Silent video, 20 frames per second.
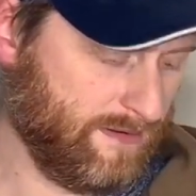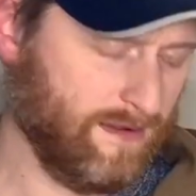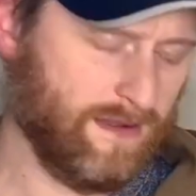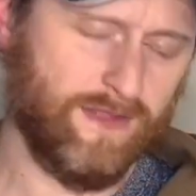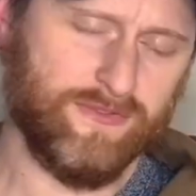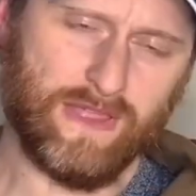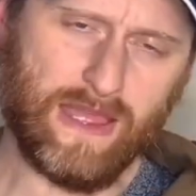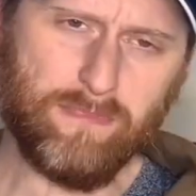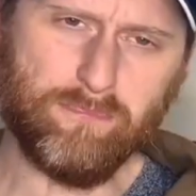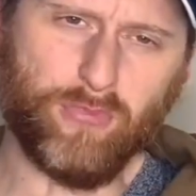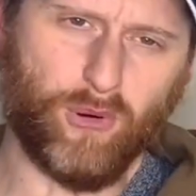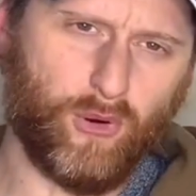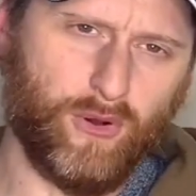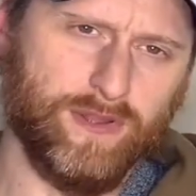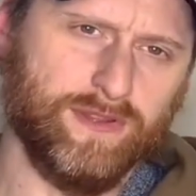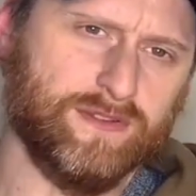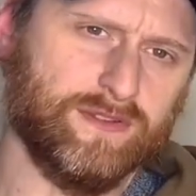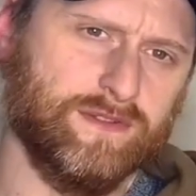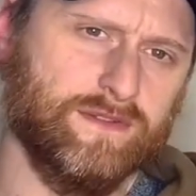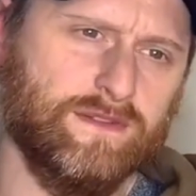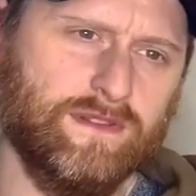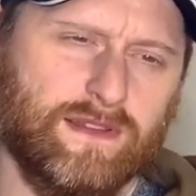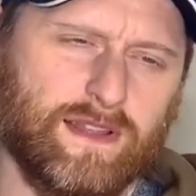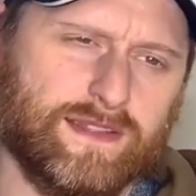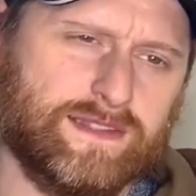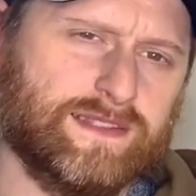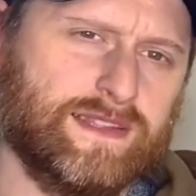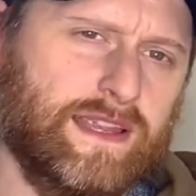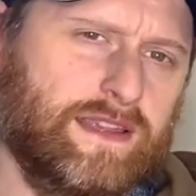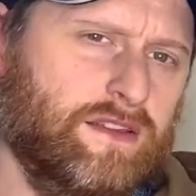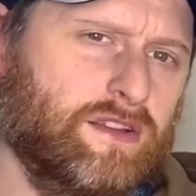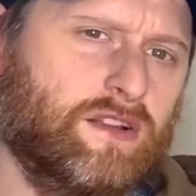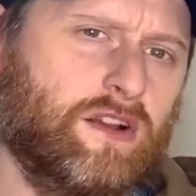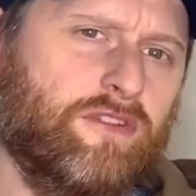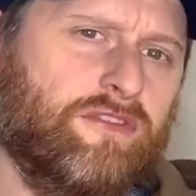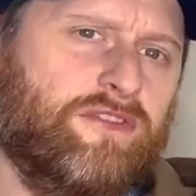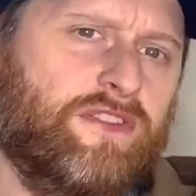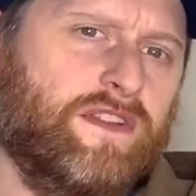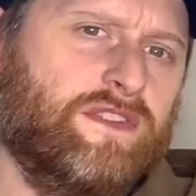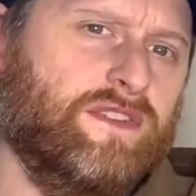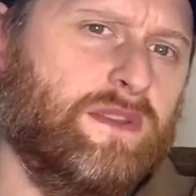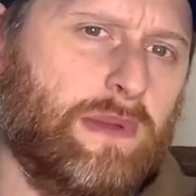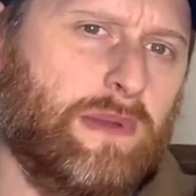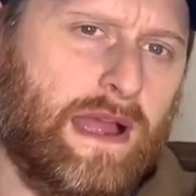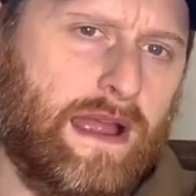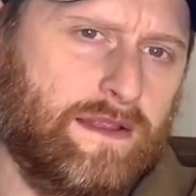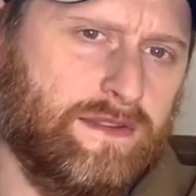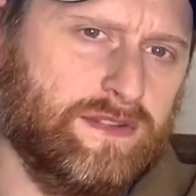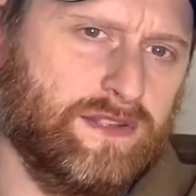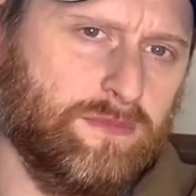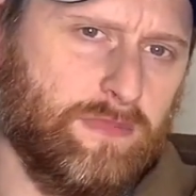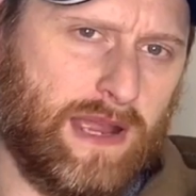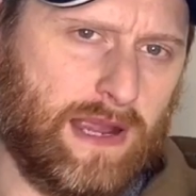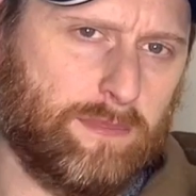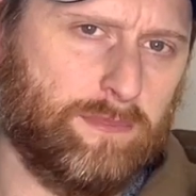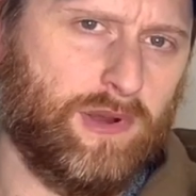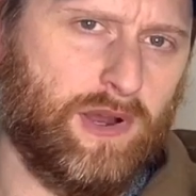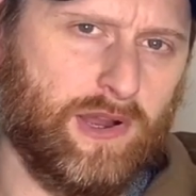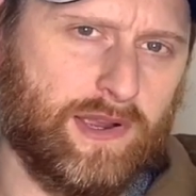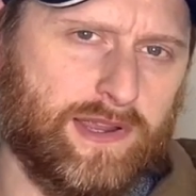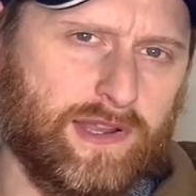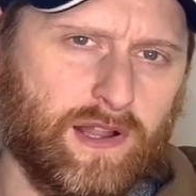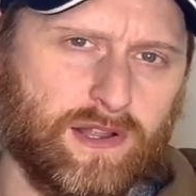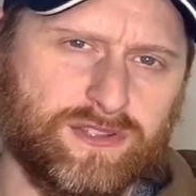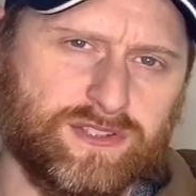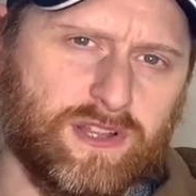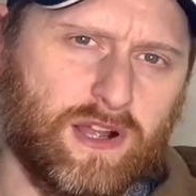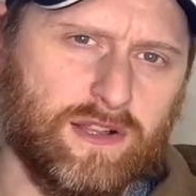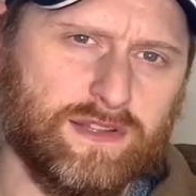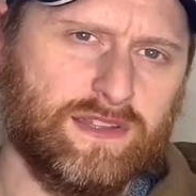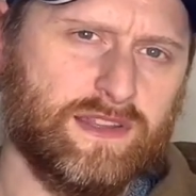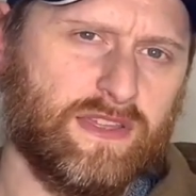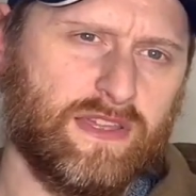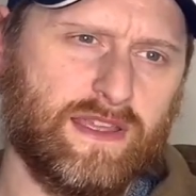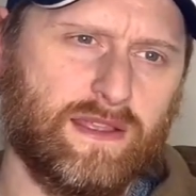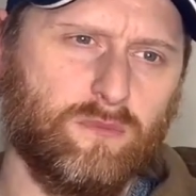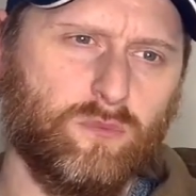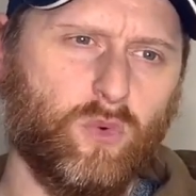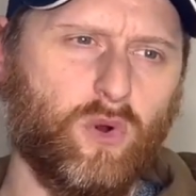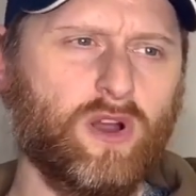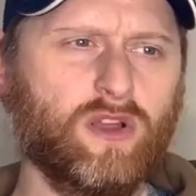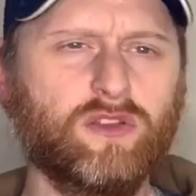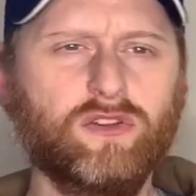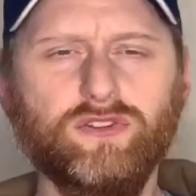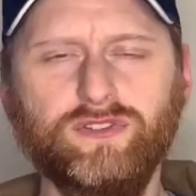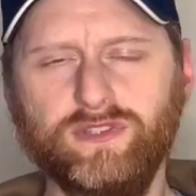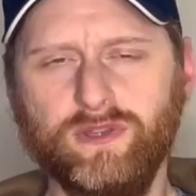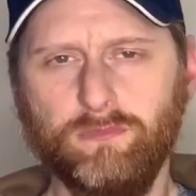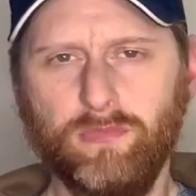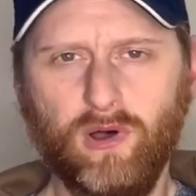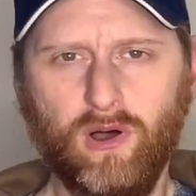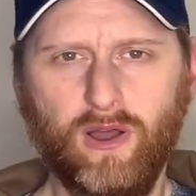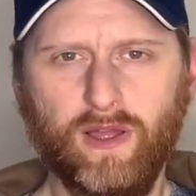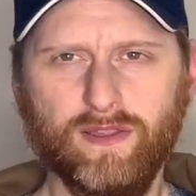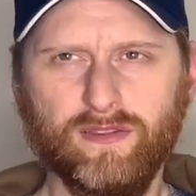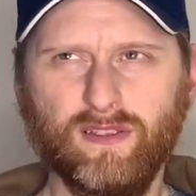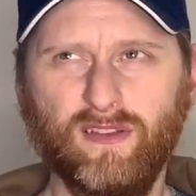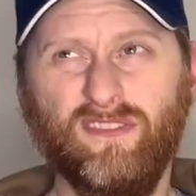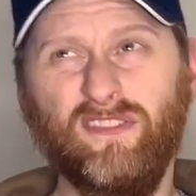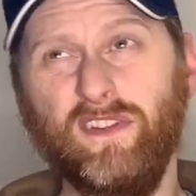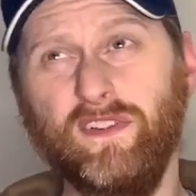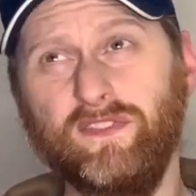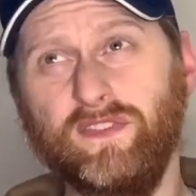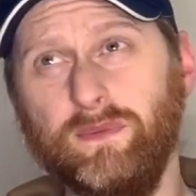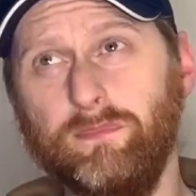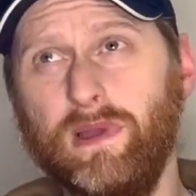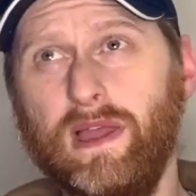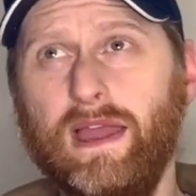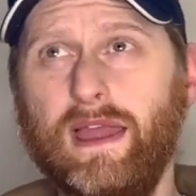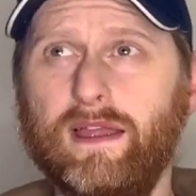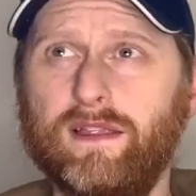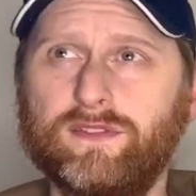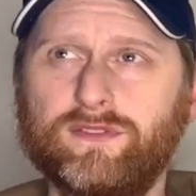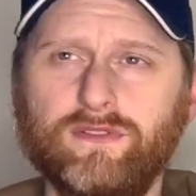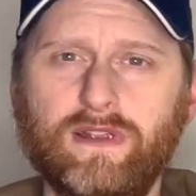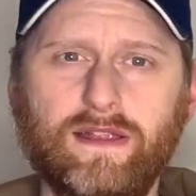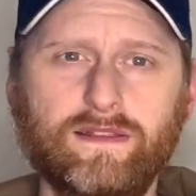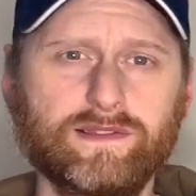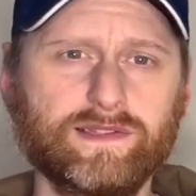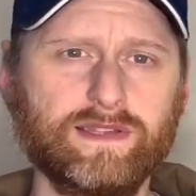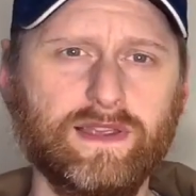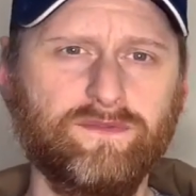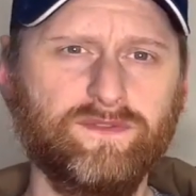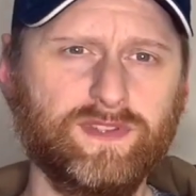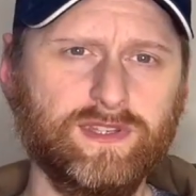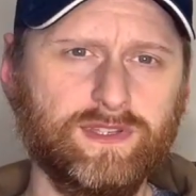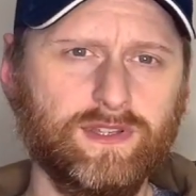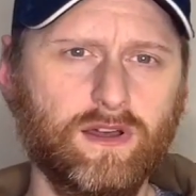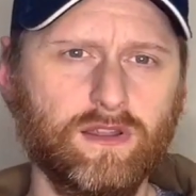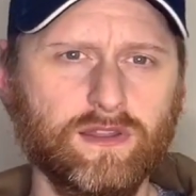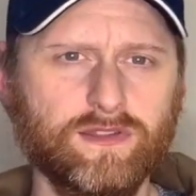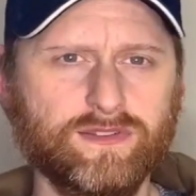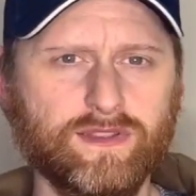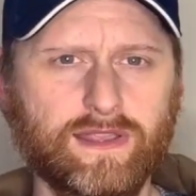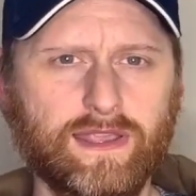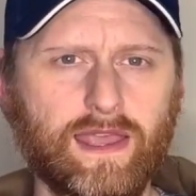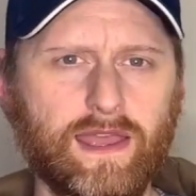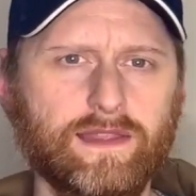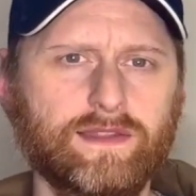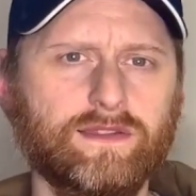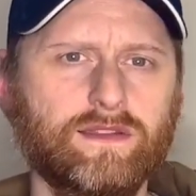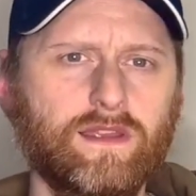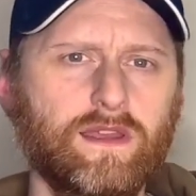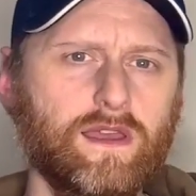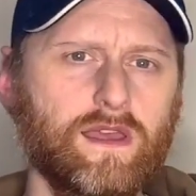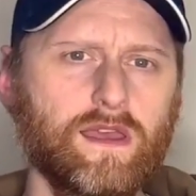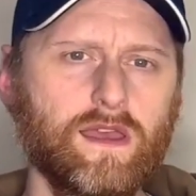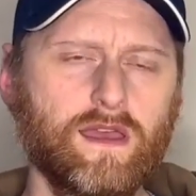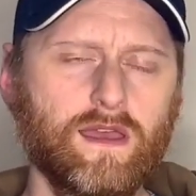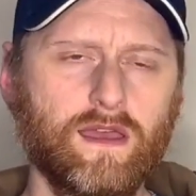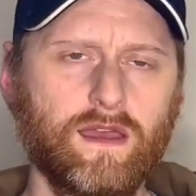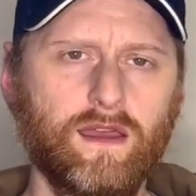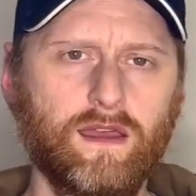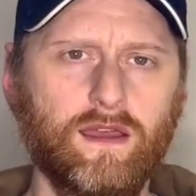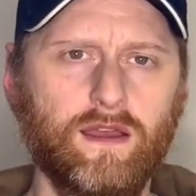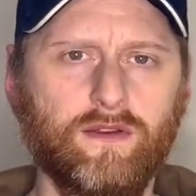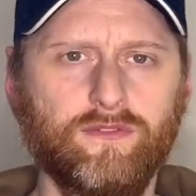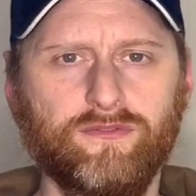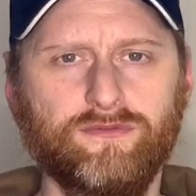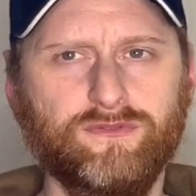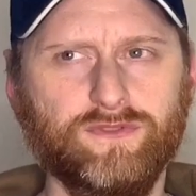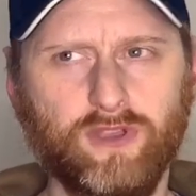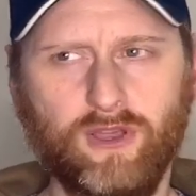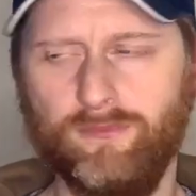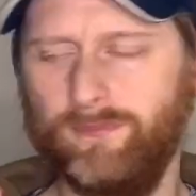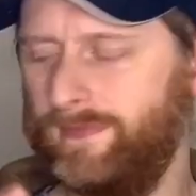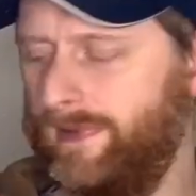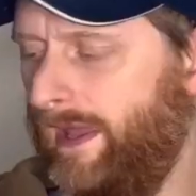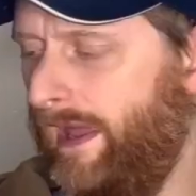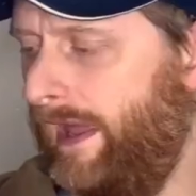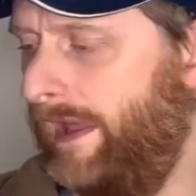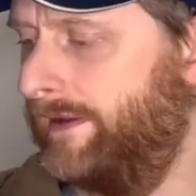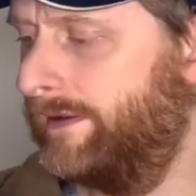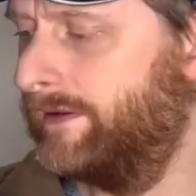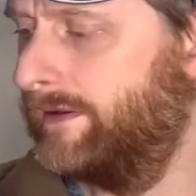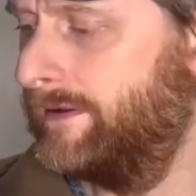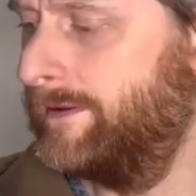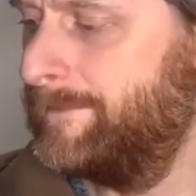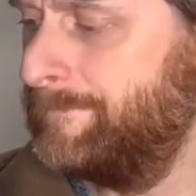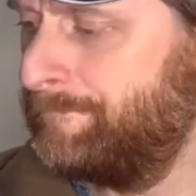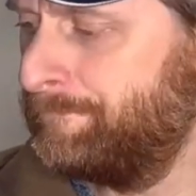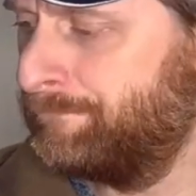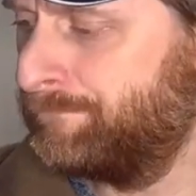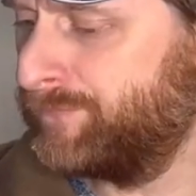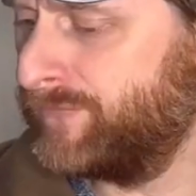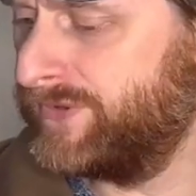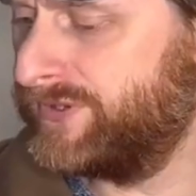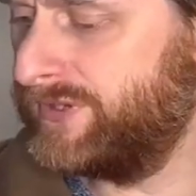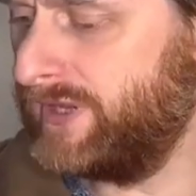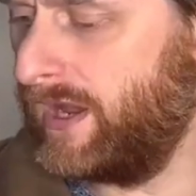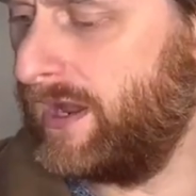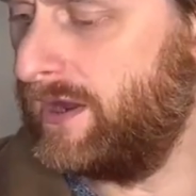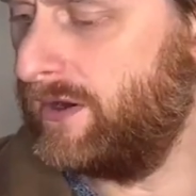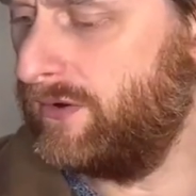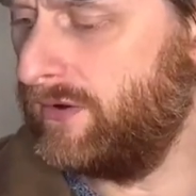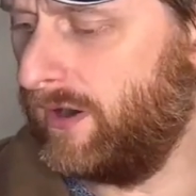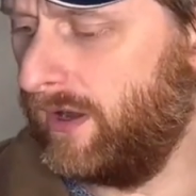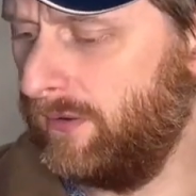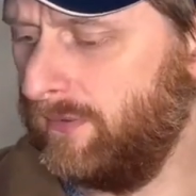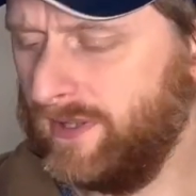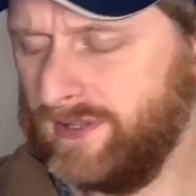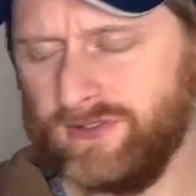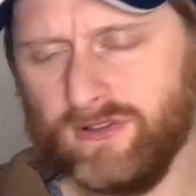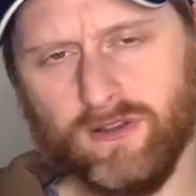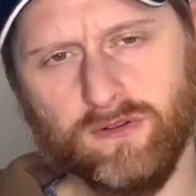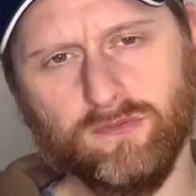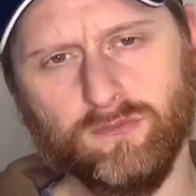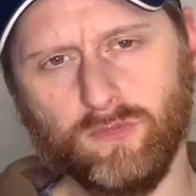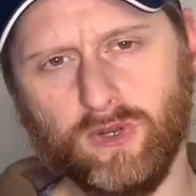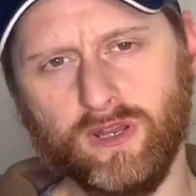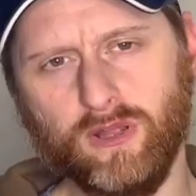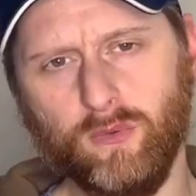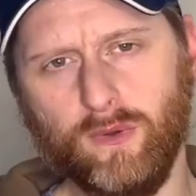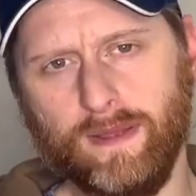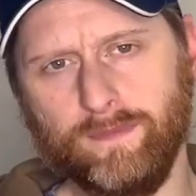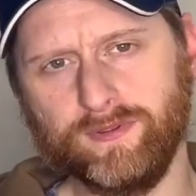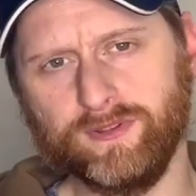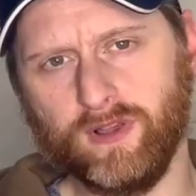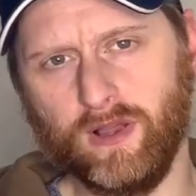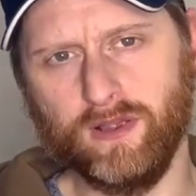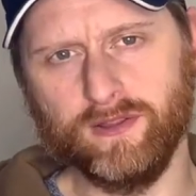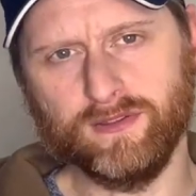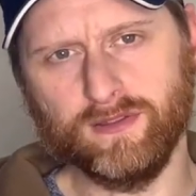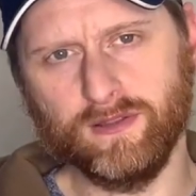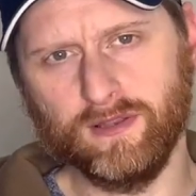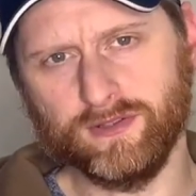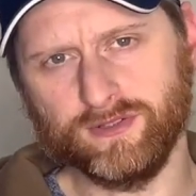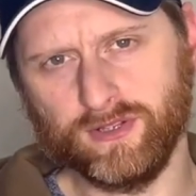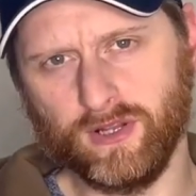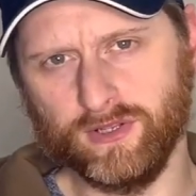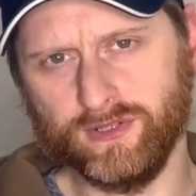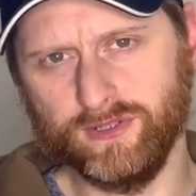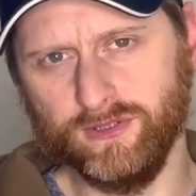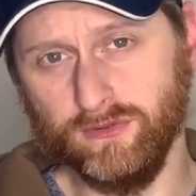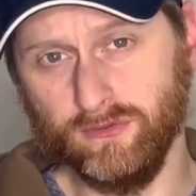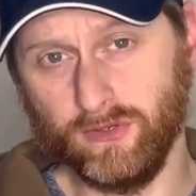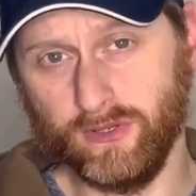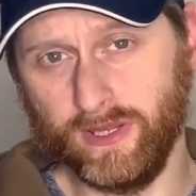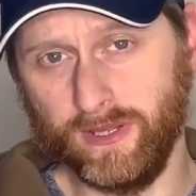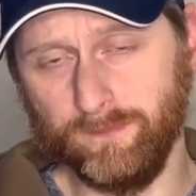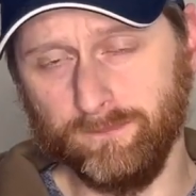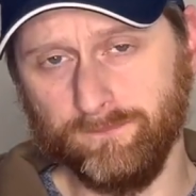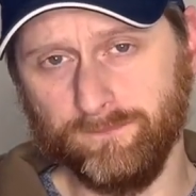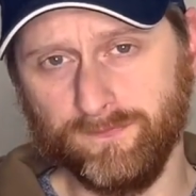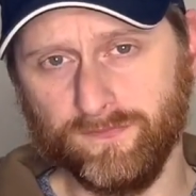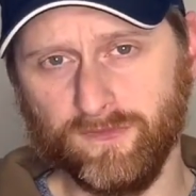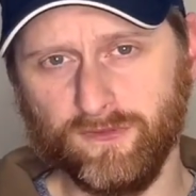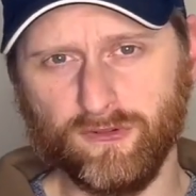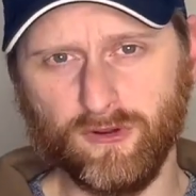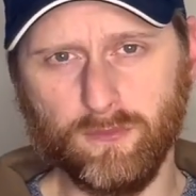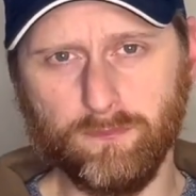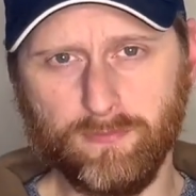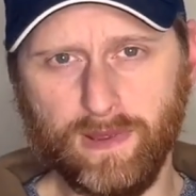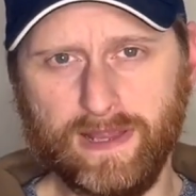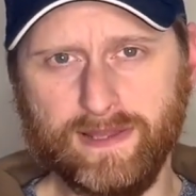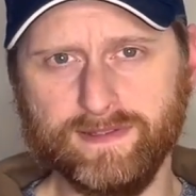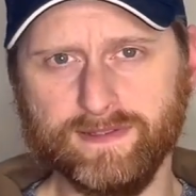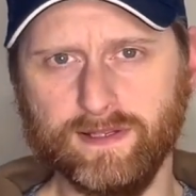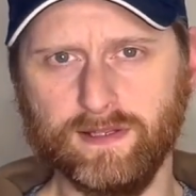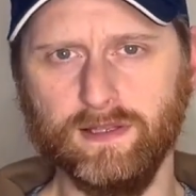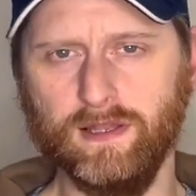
at that point, let's say you got £50 in your back pocket. I'll start to think, what could you buy? So £50, around $70, I guess, off the top of my head. So I went on one of the websites and I started looking for a basic